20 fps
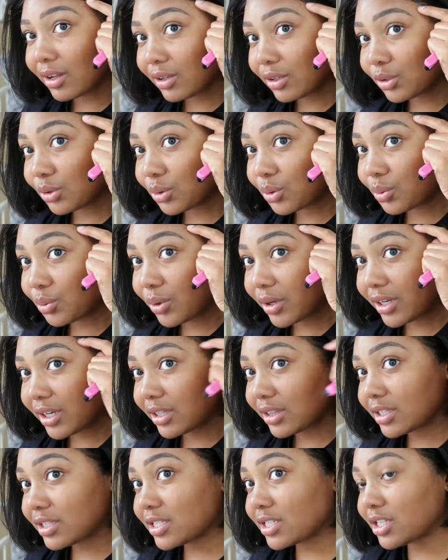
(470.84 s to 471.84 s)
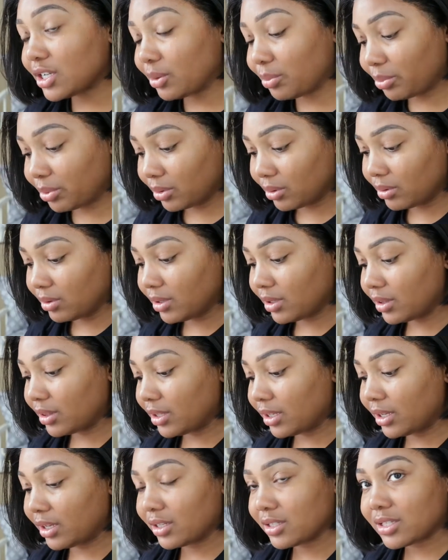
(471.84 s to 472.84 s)
A little one in the temple,
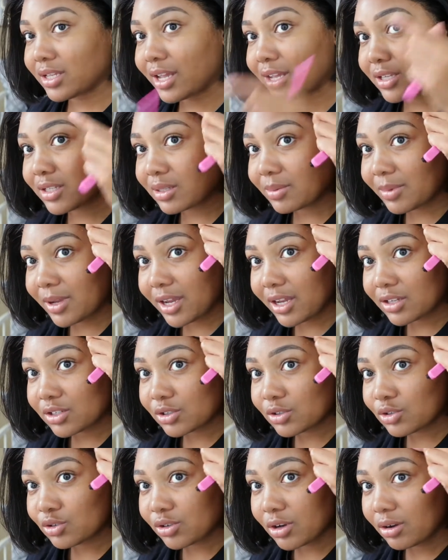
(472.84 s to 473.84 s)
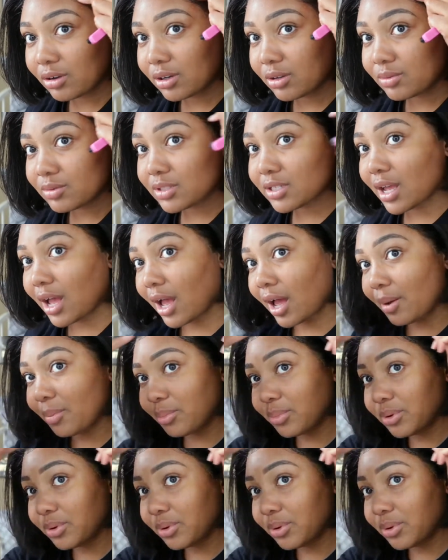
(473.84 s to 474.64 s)
then take some edge control on top.